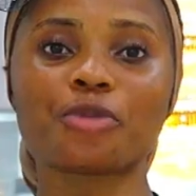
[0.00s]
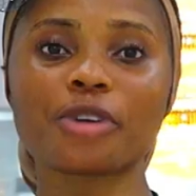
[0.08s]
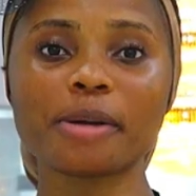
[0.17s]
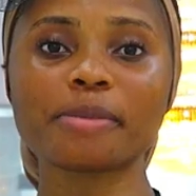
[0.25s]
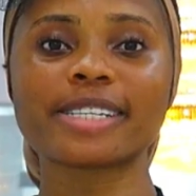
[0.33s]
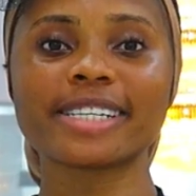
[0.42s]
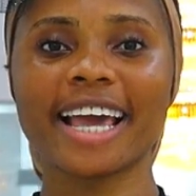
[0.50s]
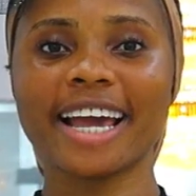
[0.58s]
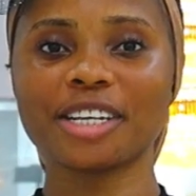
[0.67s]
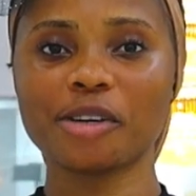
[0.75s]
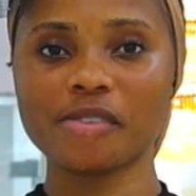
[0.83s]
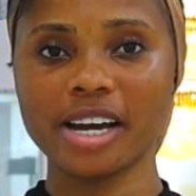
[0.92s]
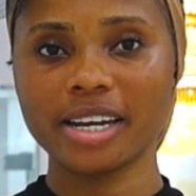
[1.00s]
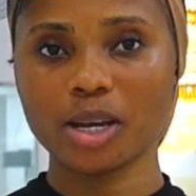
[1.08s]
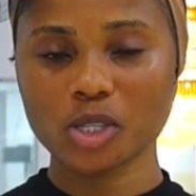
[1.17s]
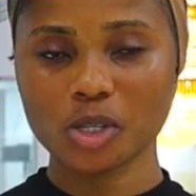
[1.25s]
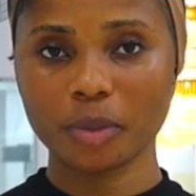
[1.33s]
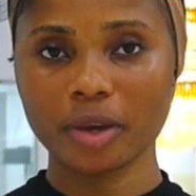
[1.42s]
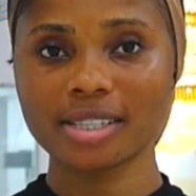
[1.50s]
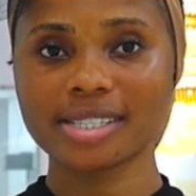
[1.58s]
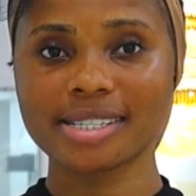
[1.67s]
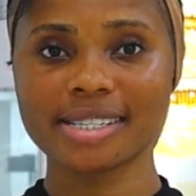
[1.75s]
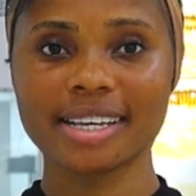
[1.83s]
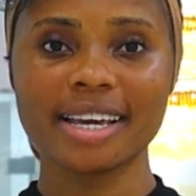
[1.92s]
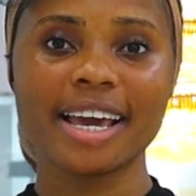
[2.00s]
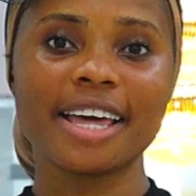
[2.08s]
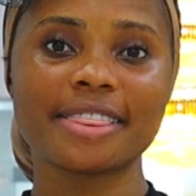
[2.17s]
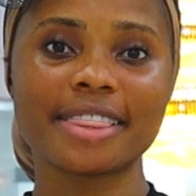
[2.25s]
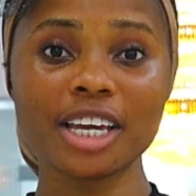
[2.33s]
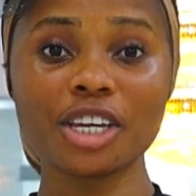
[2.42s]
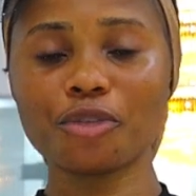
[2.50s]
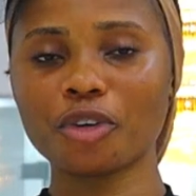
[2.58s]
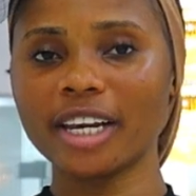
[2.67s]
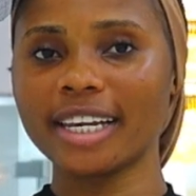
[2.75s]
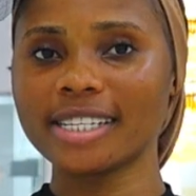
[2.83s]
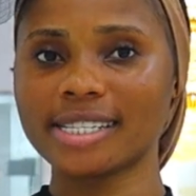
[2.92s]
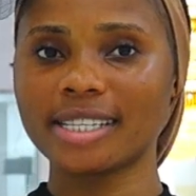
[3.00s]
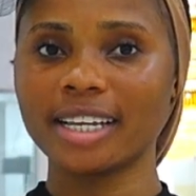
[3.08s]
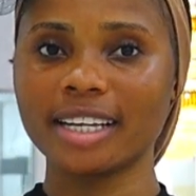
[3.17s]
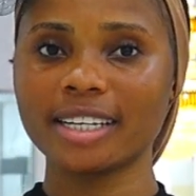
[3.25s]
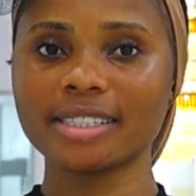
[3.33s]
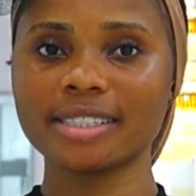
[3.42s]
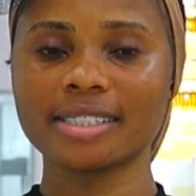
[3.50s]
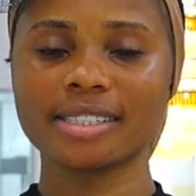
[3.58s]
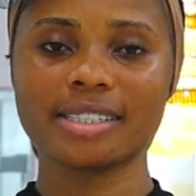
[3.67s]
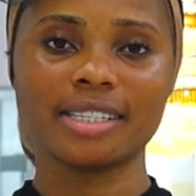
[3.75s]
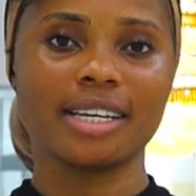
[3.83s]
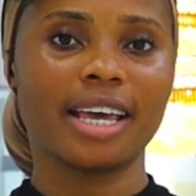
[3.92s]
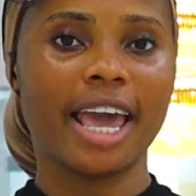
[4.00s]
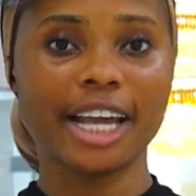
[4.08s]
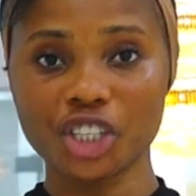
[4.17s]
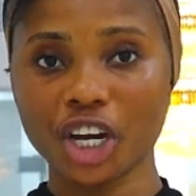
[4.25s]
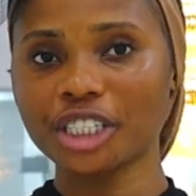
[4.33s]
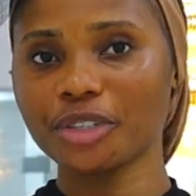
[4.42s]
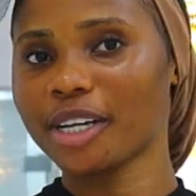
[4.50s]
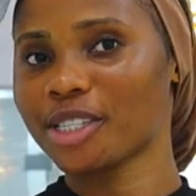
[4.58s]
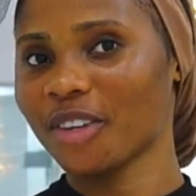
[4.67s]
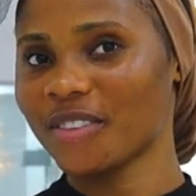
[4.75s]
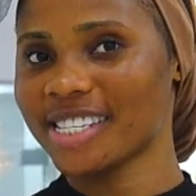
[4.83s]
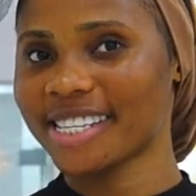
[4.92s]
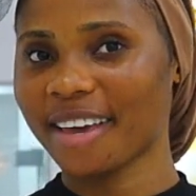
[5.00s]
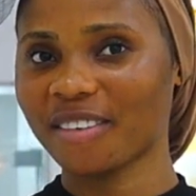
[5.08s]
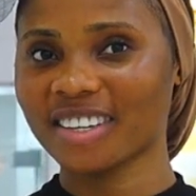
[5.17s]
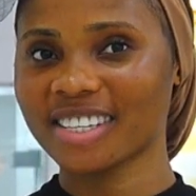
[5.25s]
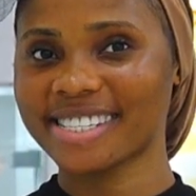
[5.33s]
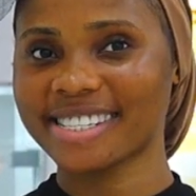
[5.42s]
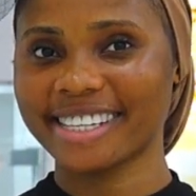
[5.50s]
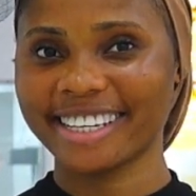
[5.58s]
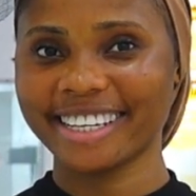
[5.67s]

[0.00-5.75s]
We've come to the end of the announcement. Thank you for listening. Enjoy the rest of the service.